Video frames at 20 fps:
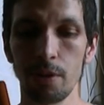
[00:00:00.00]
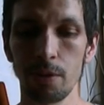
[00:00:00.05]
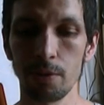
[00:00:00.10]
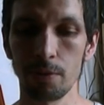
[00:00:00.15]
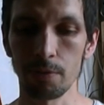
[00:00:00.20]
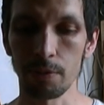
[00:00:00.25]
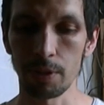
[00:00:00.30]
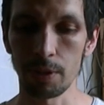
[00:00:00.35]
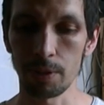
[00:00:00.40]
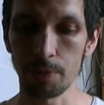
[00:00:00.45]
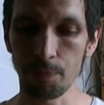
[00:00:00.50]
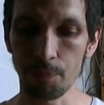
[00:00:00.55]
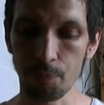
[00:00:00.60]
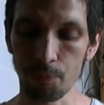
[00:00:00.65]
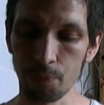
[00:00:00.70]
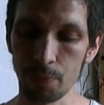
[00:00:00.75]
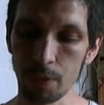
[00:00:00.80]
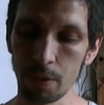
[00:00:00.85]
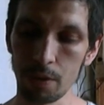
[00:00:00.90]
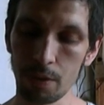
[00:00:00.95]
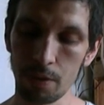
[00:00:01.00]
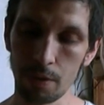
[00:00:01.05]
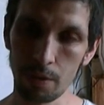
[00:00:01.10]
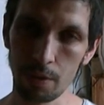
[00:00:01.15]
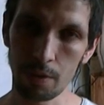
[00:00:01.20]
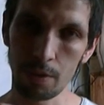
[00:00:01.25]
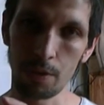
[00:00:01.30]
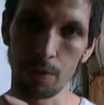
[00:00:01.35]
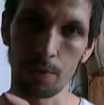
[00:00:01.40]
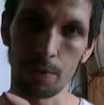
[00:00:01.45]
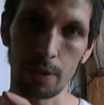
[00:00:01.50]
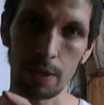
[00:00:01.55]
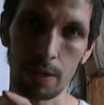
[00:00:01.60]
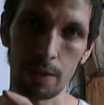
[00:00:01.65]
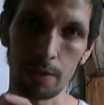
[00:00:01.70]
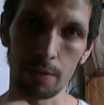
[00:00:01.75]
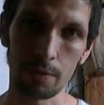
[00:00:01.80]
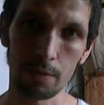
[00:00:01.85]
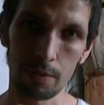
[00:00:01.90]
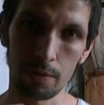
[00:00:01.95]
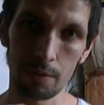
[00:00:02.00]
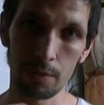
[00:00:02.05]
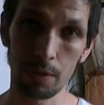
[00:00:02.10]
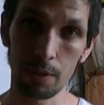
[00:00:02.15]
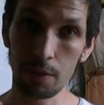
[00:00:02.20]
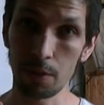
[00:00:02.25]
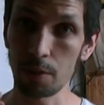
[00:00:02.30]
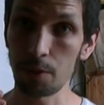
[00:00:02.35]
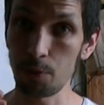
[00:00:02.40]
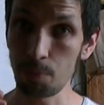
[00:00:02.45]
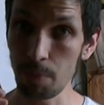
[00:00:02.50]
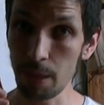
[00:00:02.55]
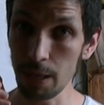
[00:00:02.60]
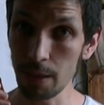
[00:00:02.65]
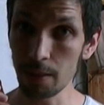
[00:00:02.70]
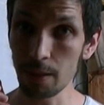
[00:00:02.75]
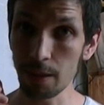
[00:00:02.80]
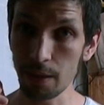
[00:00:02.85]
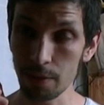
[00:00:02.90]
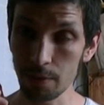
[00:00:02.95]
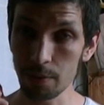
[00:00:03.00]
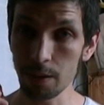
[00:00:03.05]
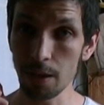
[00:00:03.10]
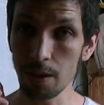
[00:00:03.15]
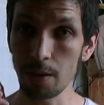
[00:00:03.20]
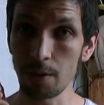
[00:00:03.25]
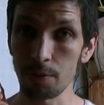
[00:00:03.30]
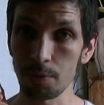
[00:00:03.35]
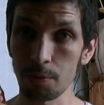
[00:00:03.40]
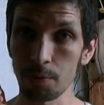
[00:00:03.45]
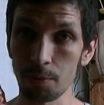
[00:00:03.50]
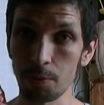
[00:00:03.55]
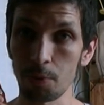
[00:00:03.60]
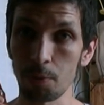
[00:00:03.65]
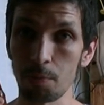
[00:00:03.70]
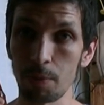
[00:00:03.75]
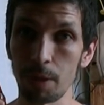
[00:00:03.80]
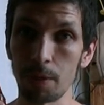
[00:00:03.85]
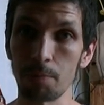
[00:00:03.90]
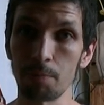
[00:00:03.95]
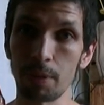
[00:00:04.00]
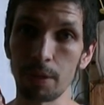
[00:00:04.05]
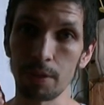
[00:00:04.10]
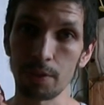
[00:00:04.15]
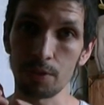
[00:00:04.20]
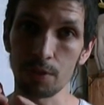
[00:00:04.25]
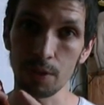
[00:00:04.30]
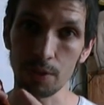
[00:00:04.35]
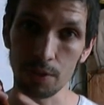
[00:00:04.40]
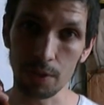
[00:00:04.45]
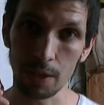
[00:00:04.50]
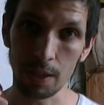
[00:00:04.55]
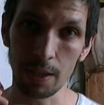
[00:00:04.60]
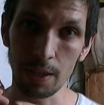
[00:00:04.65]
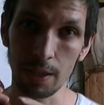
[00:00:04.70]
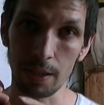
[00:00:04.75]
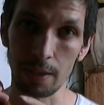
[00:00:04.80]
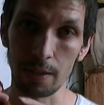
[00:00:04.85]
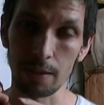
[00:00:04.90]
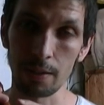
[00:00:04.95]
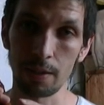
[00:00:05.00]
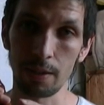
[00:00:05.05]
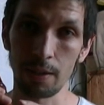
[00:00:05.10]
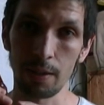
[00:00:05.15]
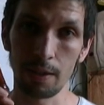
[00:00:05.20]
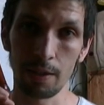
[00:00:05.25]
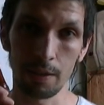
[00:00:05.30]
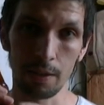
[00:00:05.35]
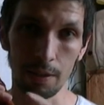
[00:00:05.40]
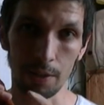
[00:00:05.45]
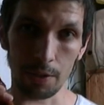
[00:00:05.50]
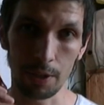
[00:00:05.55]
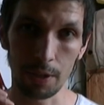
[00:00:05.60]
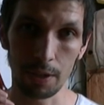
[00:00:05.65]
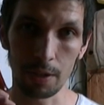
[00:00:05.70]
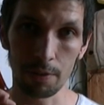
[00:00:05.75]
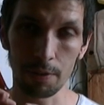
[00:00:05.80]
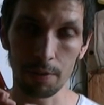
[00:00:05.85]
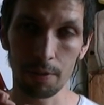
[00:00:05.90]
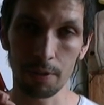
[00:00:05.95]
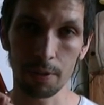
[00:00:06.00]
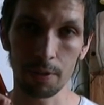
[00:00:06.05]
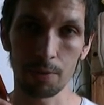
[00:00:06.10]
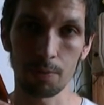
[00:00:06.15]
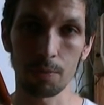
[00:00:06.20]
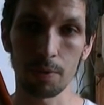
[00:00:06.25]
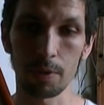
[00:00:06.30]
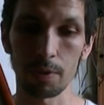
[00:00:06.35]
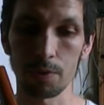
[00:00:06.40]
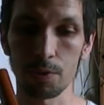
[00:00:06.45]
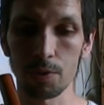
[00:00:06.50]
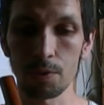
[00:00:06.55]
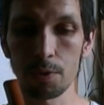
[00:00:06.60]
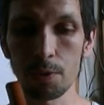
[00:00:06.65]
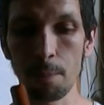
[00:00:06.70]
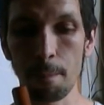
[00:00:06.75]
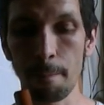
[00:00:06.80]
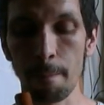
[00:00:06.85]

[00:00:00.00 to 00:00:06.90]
Right? You make that sound a little bit, but it's just a hit, and you hit everything at once.